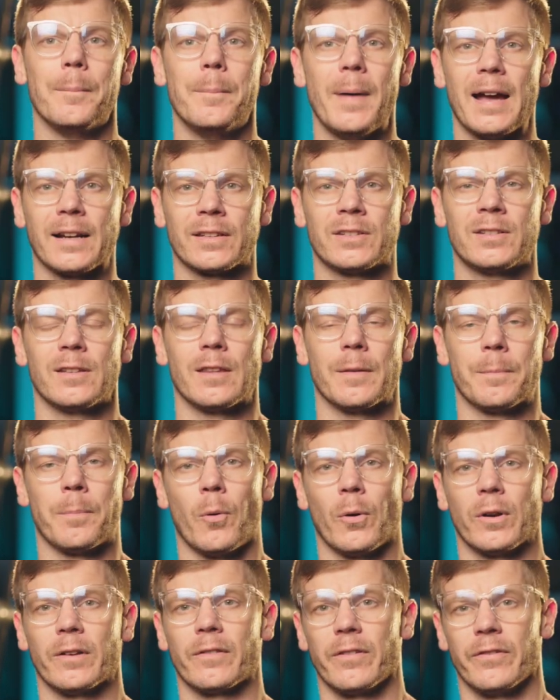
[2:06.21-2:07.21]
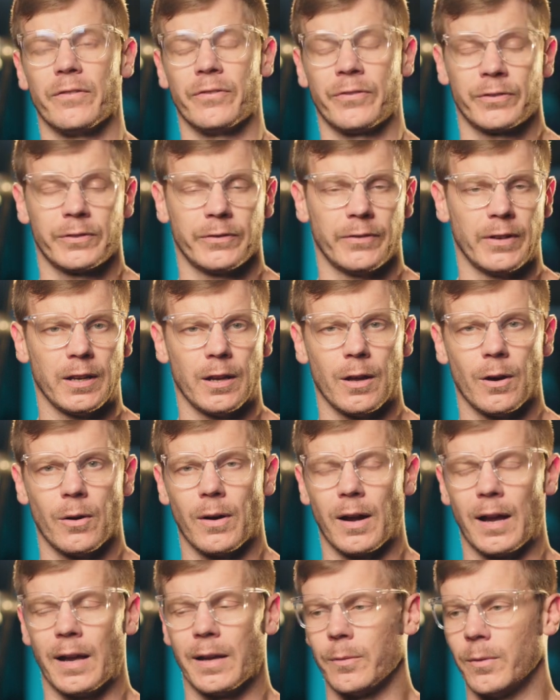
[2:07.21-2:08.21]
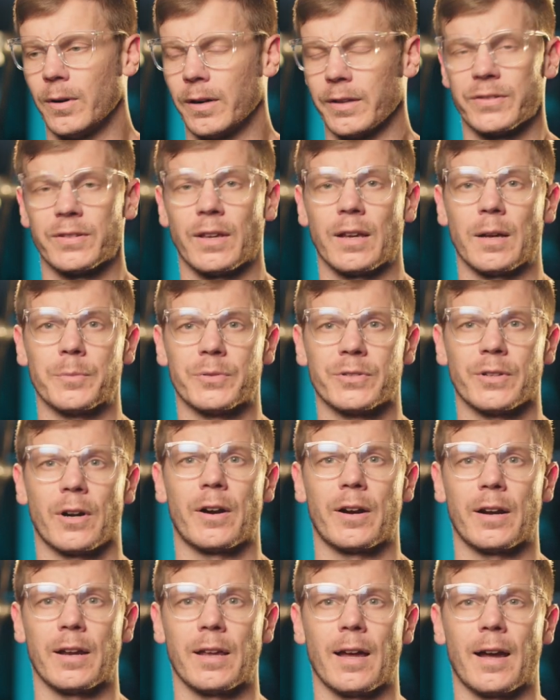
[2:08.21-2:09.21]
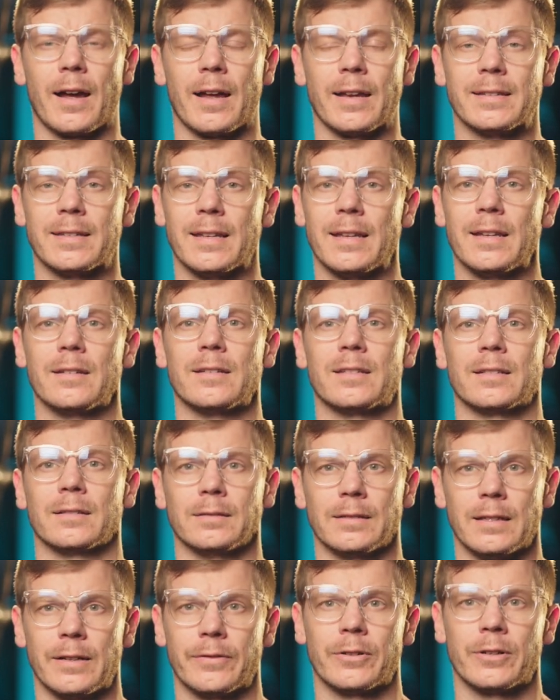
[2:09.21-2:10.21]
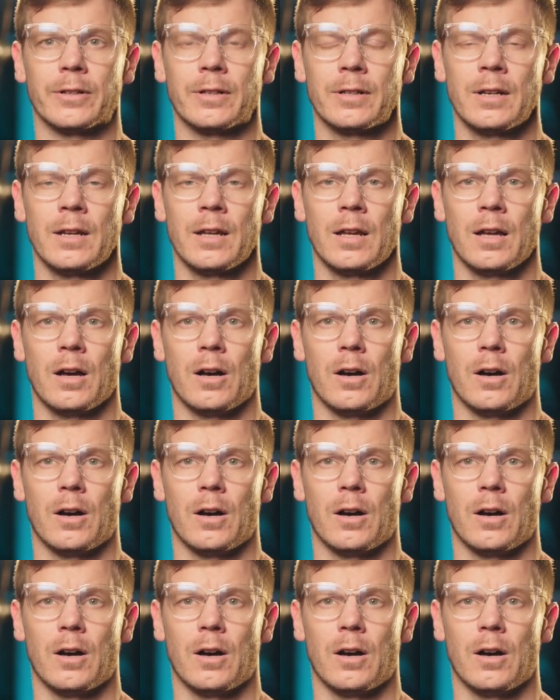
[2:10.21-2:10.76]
Back to the point of this video, I want to say I'm sorry I didn't deliver